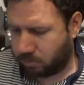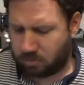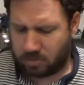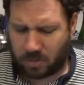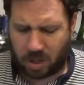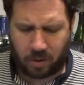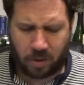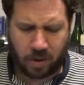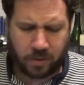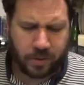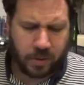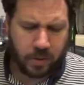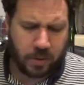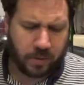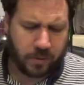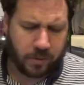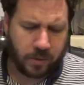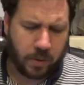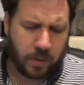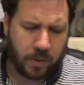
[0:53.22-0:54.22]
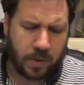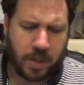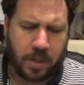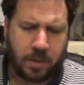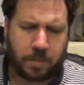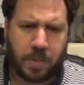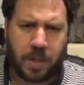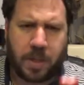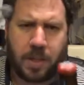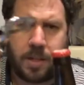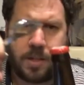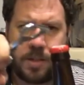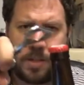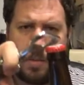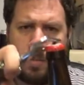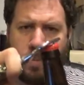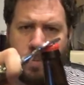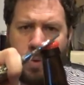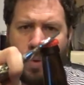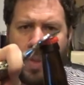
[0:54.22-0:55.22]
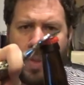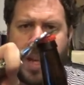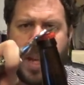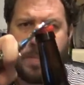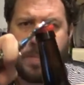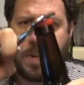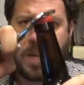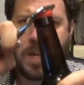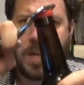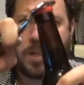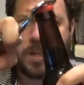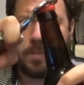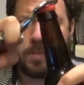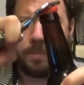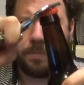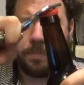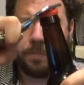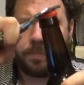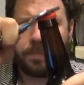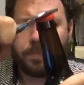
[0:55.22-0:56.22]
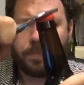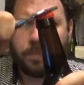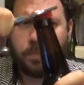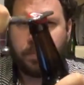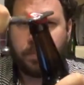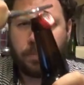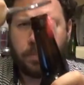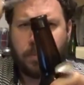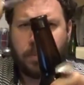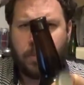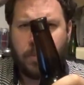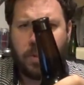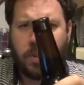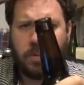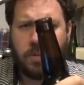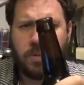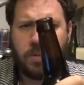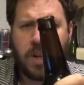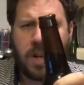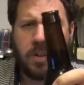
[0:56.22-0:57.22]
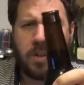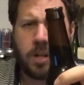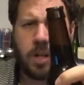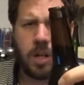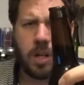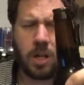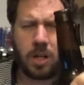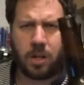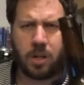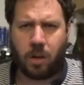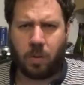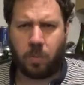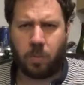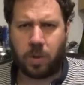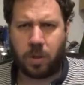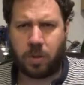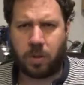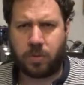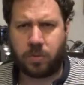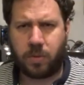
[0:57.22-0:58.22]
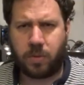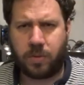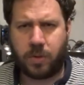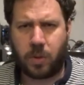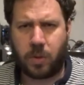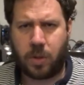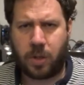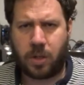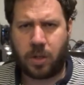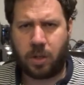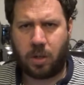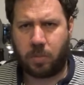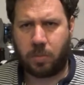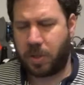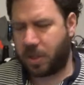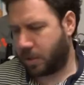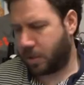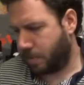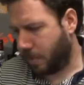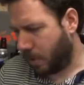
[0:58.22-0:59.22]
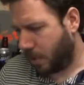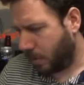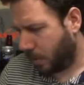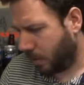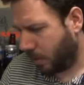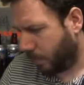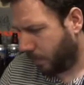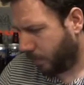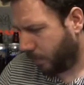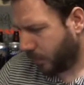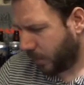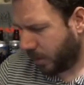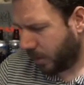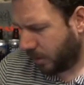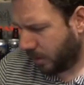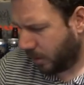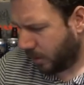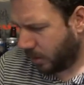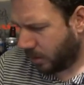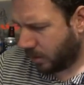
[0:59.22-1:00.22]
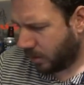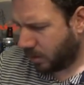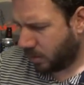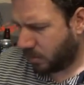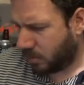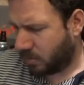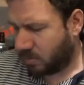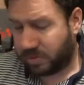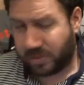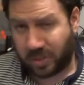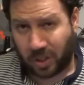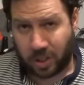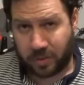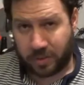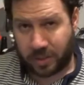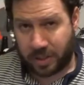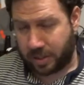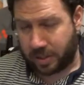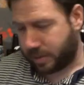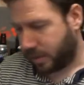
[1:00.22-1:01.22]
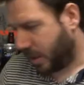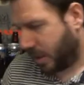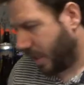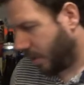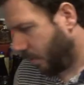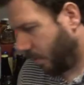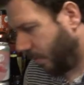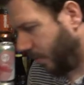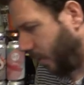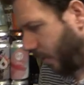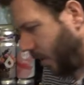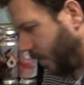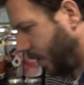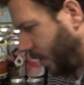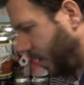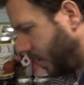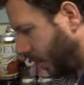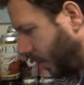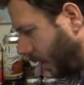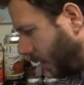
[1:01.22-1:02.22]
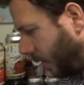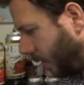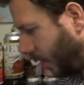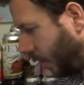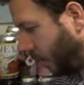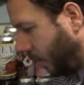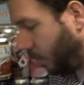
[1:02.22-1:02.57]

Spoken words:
I reviewed a few of these beers, or their beers, very early on when I was reviewing a little bit of smoke. Getting on five years ago now,